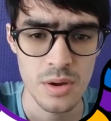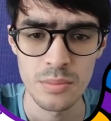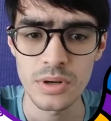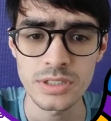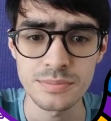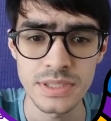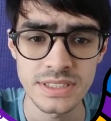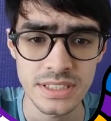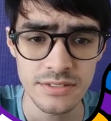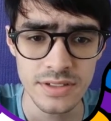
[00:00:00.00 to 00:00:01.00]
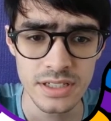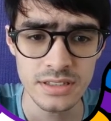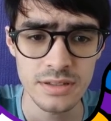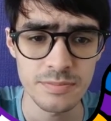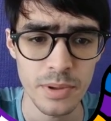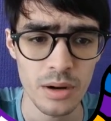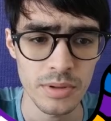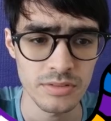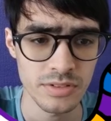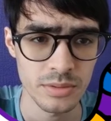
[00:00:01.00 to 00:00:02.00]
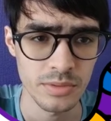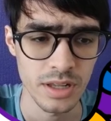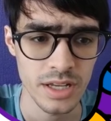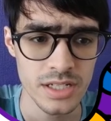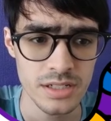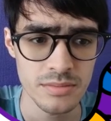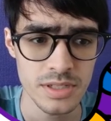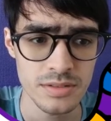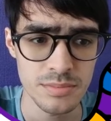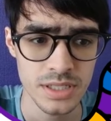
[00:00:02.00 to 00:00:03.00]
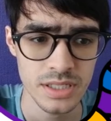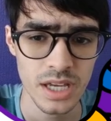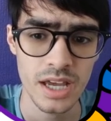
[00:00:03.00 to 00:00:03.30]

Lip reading: More specific the problem formulation must be,